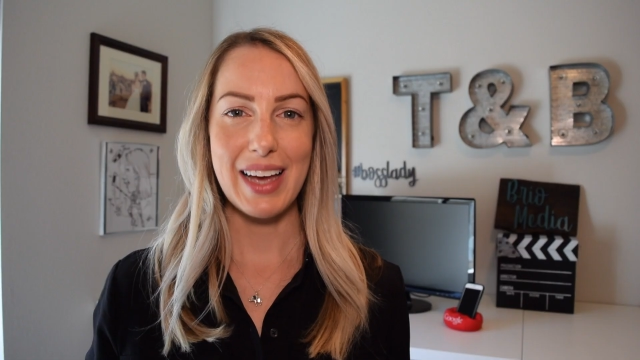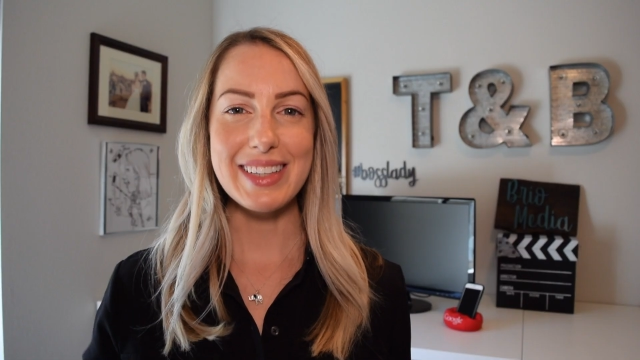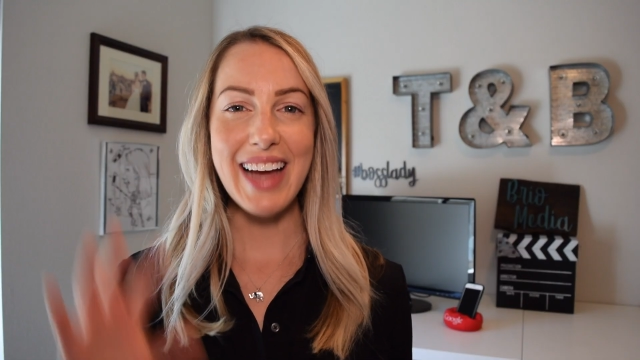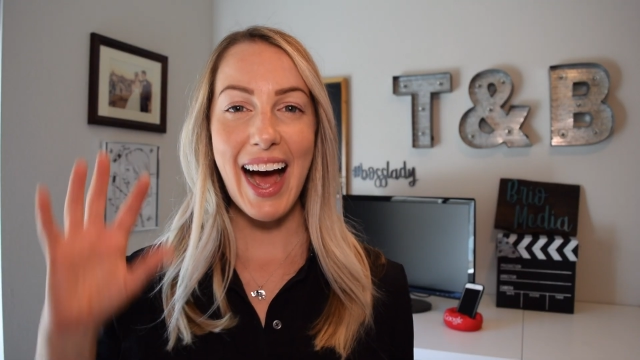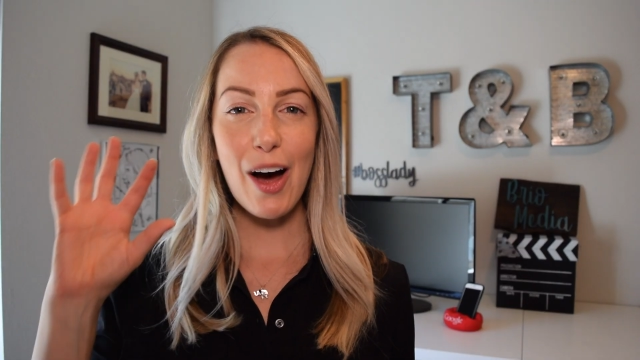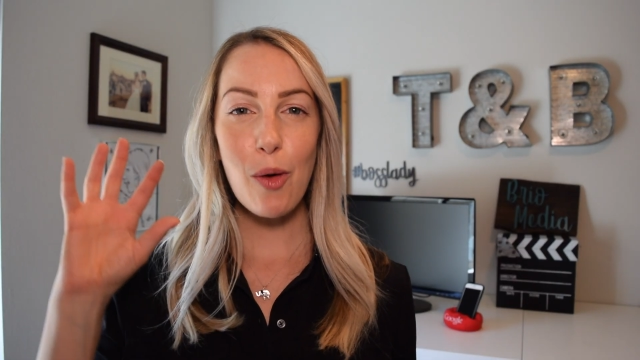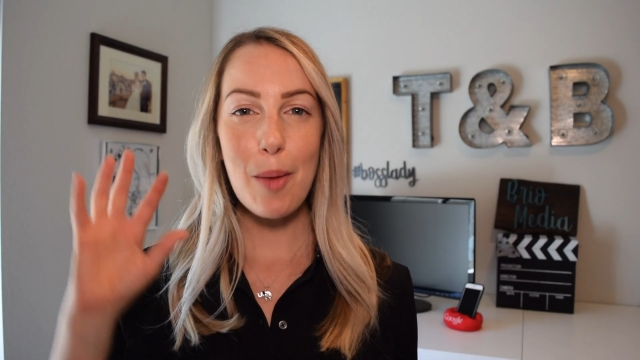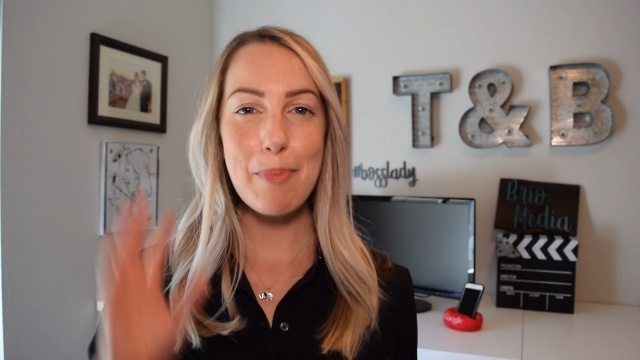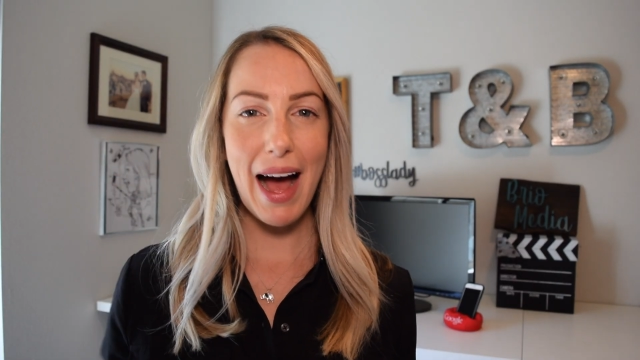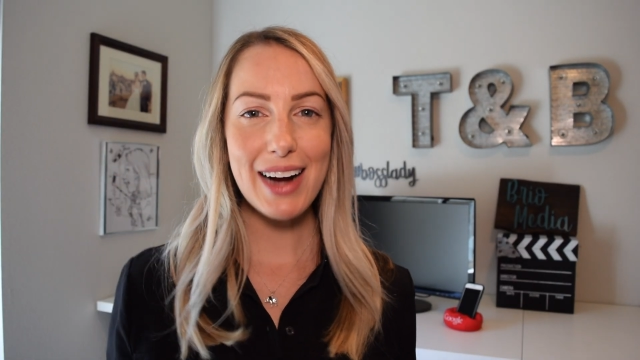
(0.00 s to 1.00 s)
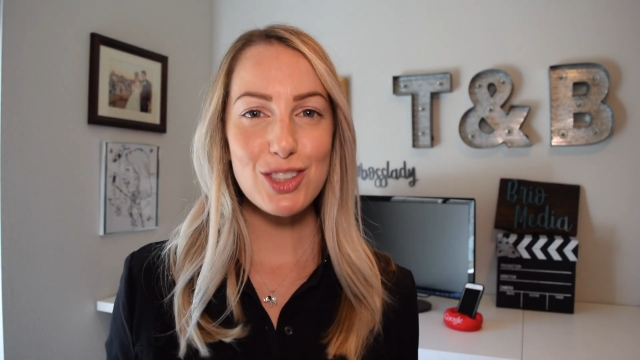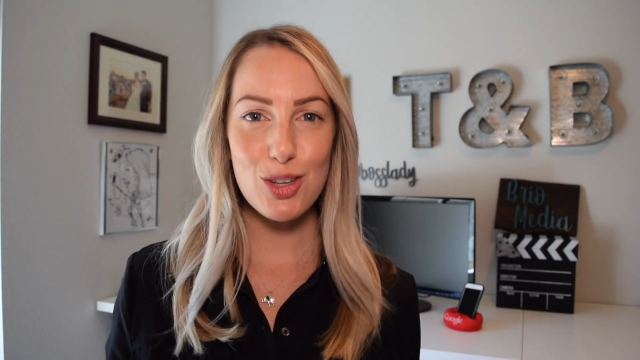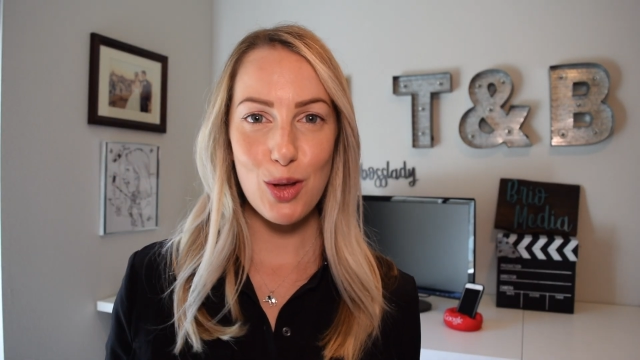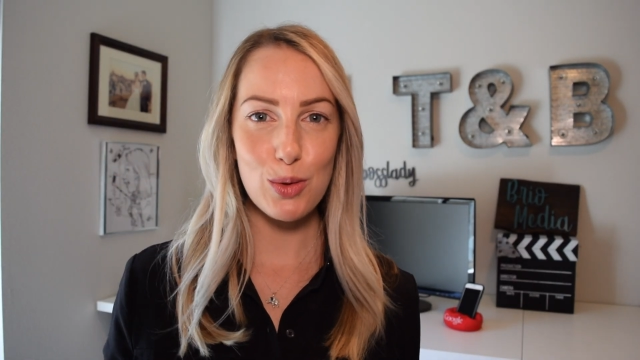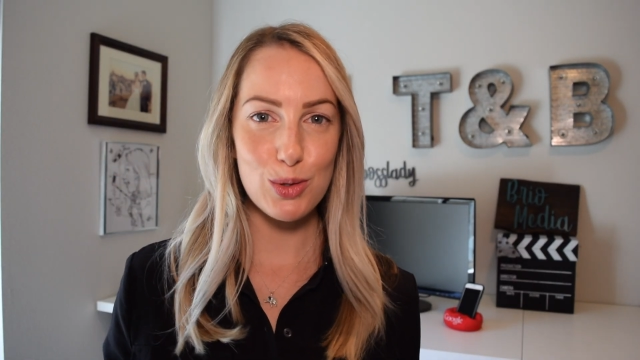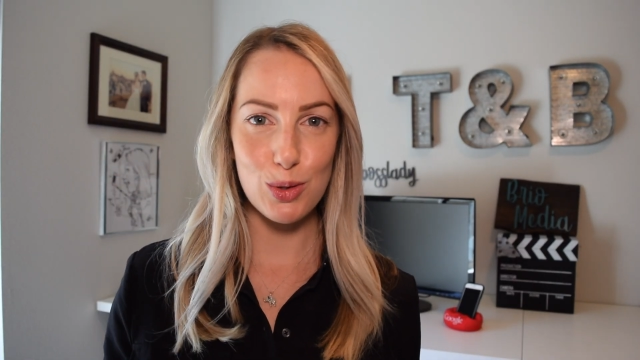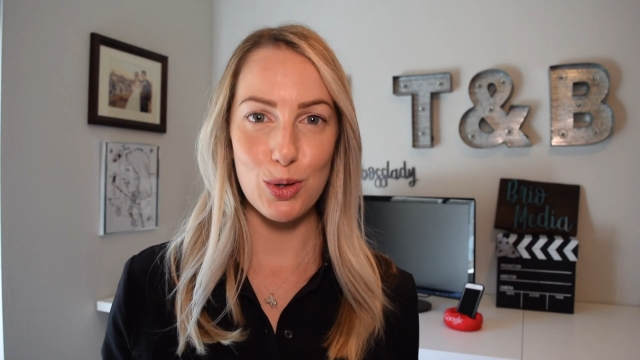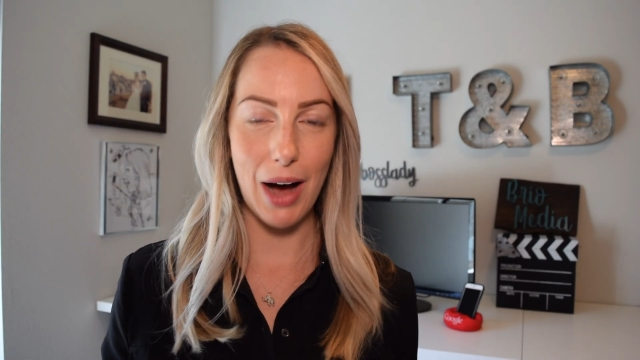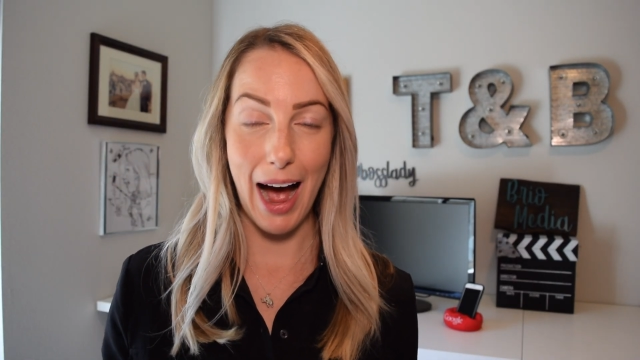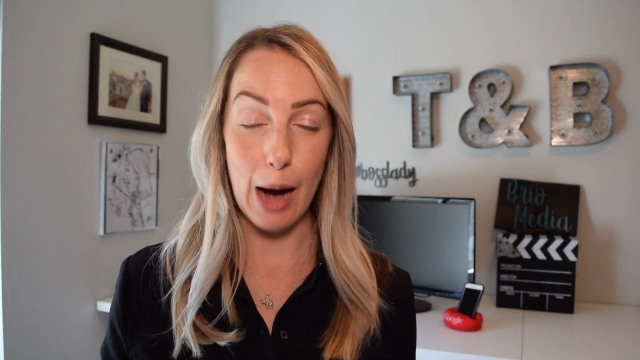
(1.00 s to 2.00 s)
Now, back to those
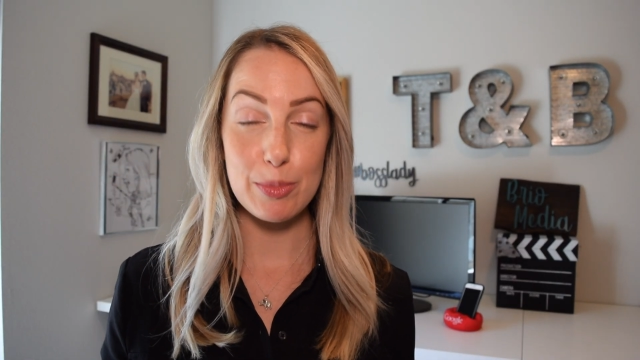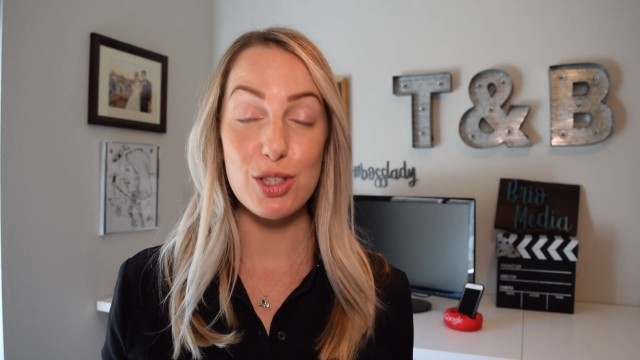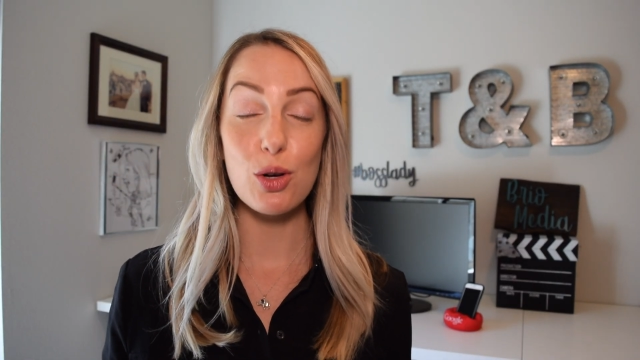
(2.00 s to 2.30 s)
Google apps.